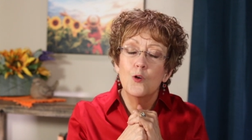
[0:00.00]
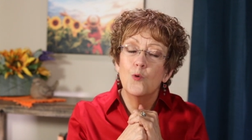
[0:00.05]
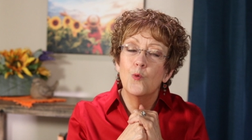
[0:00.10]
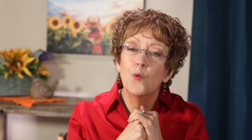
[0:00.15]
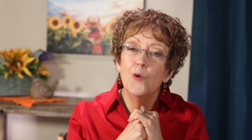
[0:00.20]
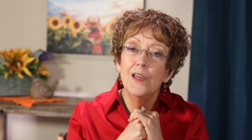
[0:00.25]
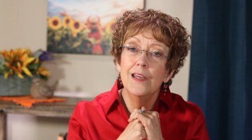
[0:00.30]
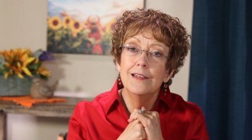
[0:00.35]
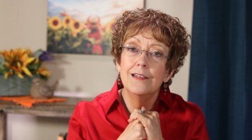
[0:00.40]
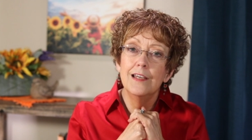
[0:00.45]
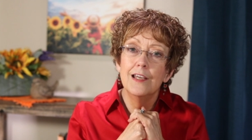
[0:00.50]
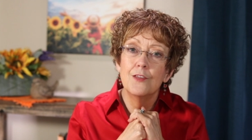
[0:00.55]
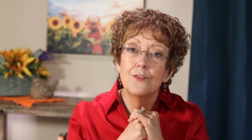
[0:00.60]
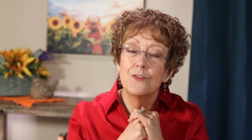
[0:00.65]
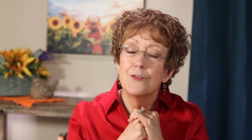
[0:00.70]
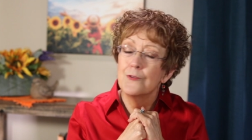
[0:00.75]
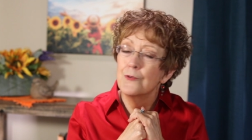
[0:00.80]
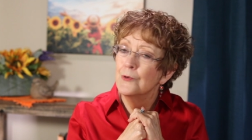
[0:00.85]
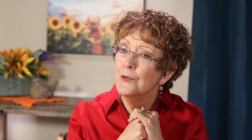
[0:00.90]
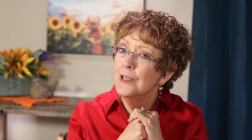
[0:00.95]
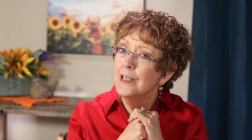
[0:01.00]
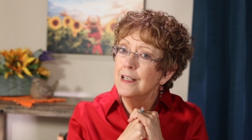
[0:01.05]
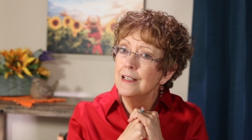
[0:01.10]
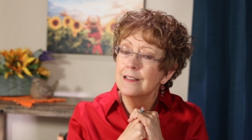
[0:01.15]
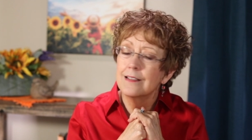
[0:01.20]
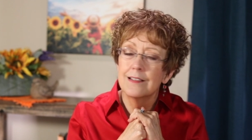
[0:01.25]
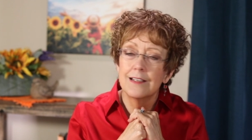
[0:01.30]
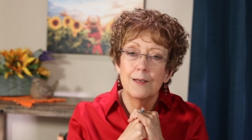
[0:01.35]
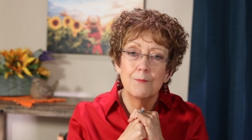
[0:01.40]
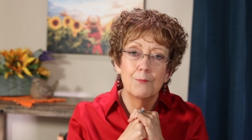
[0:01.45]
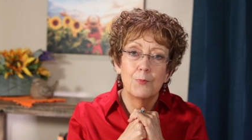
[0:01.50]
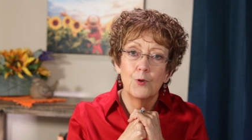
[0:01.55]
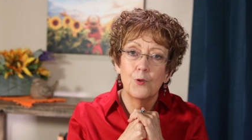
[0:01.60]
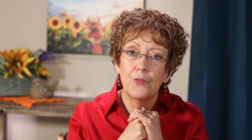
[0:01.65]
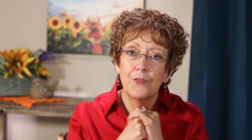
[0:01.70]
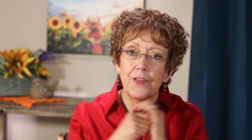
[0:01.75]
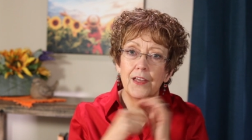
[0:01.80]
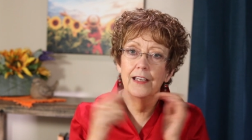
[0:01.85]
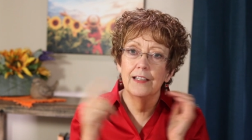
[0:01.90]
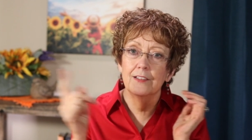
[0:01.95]
We did three simple
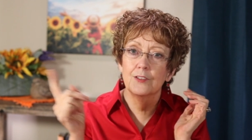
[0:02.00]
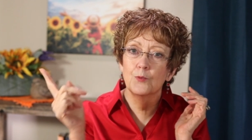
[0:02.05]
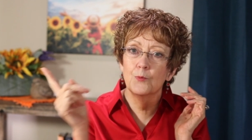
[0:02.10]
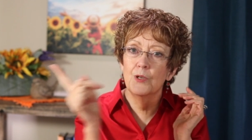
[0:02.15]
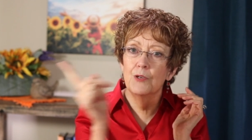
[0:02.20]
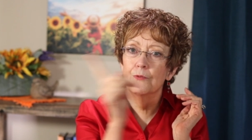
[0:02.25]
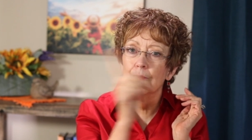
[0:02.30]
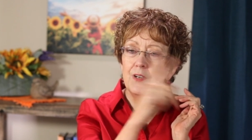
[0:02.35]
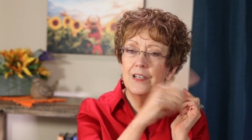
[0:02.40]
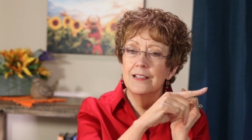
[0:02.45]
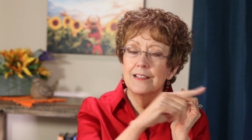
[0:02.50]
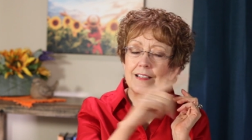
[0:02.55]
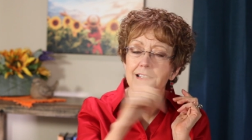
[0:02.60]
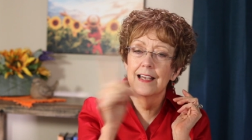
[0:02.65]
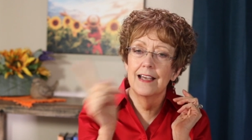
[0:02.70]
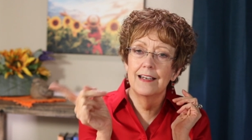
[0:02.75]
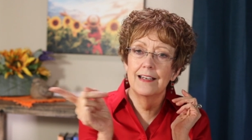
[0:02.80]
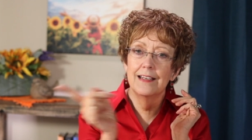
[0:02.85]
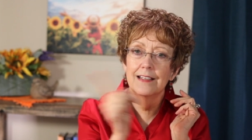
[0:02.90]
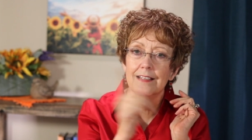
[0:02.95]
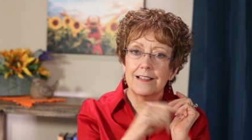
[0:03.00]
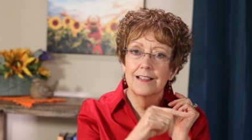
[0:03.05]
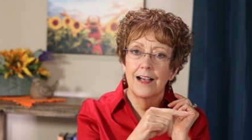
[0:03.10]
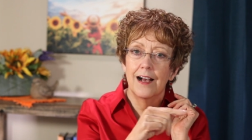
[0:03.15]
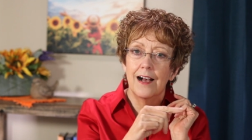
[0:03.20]
things we reset his